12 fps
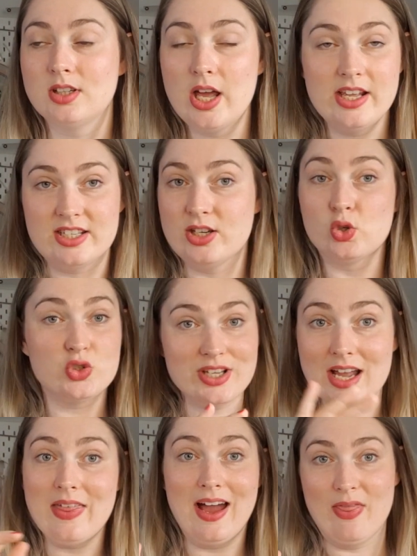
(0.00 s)
It did not
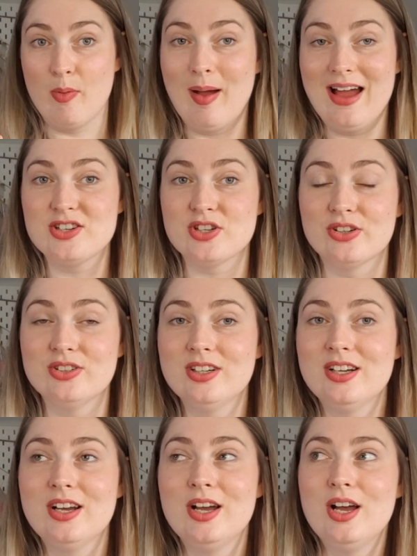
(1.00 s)
say that in the pattern.
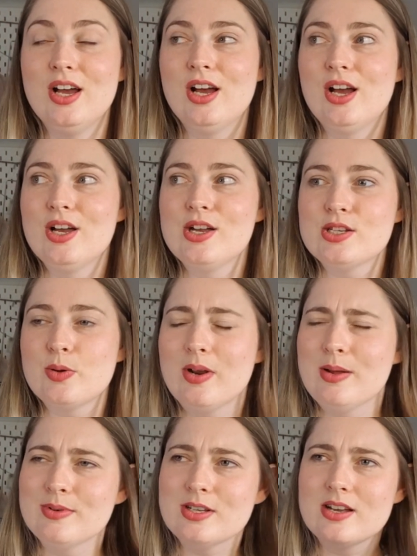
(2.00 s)
So when
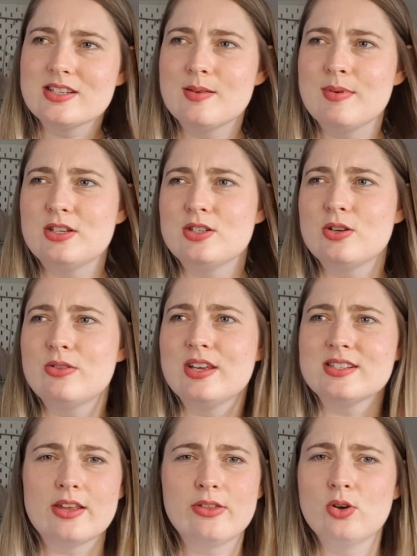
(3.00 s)
it was asking me to do
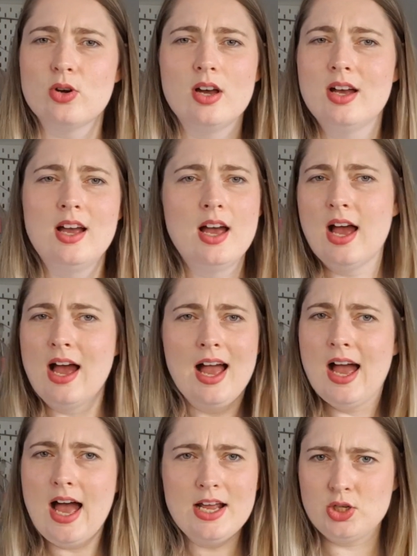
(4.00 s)
things, I thought,
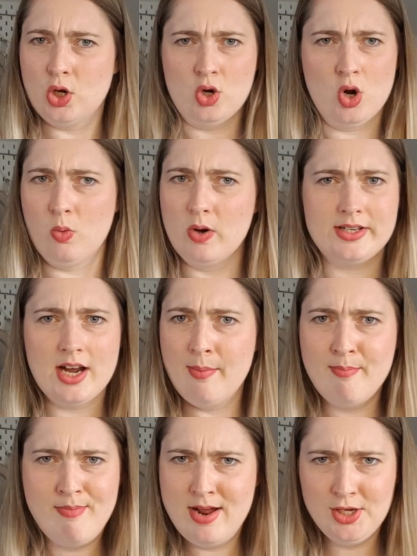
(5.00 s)
I don't know what
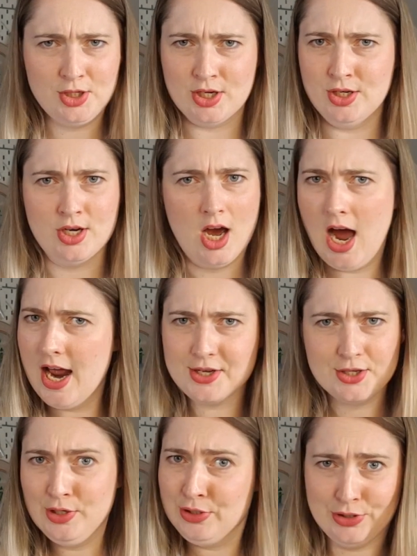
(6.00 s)
I'm making. I
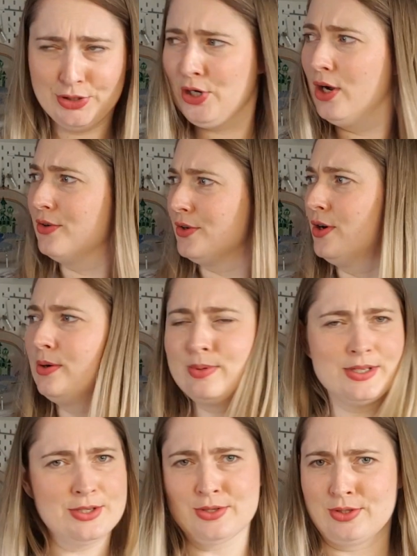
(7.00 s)
don't know
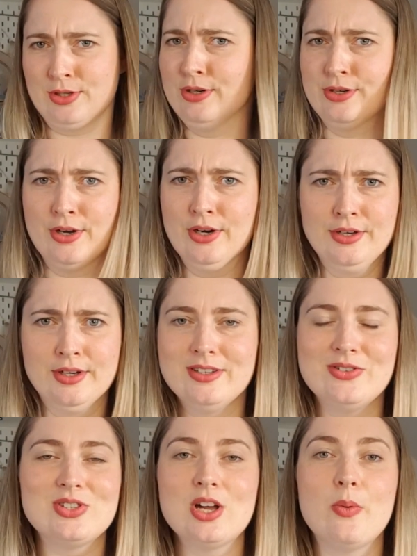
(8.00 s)
what is going on. You
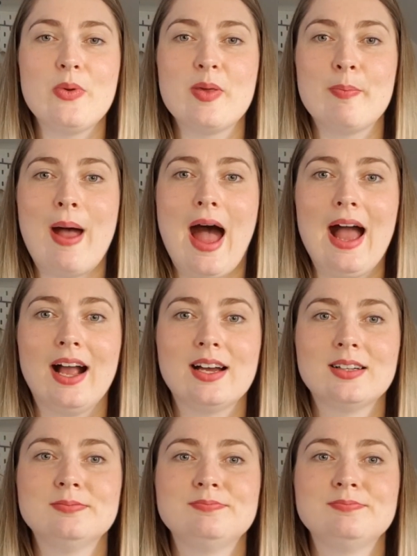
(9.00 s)
start with the back,